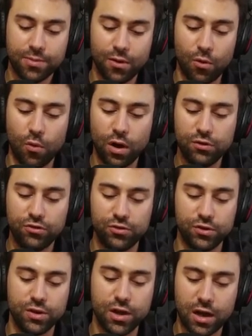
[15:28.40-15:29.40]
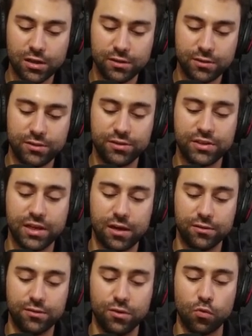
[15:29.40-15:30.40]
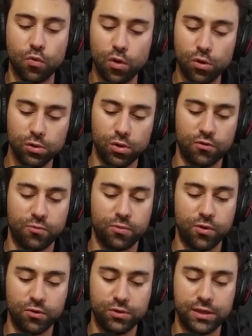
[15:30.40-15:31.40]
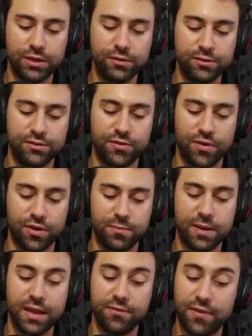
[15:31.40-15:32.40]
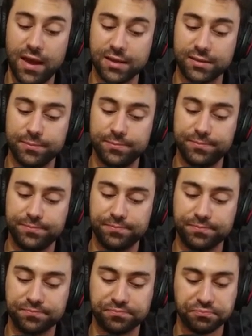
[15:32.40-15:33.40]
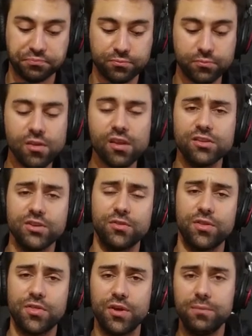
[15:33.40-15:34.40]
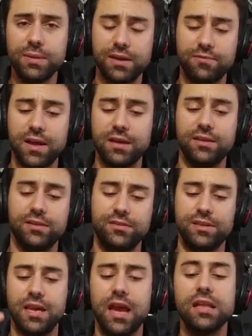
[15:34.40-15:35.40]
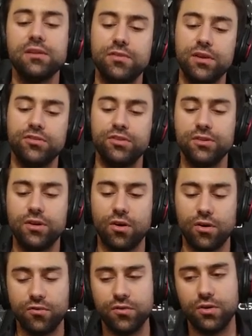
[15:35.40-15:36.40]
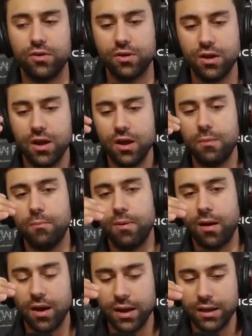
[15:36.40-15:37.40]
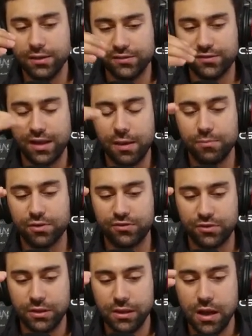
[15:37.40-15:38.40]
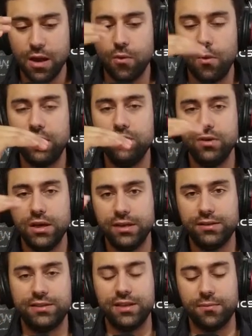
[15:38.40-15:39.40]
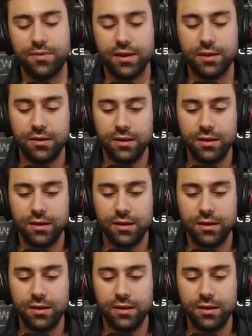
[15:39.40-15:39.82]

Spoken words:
one should not discount the role of protein's thermic effect. So the thermic effect is the elevation of your body's temperature when you eat something.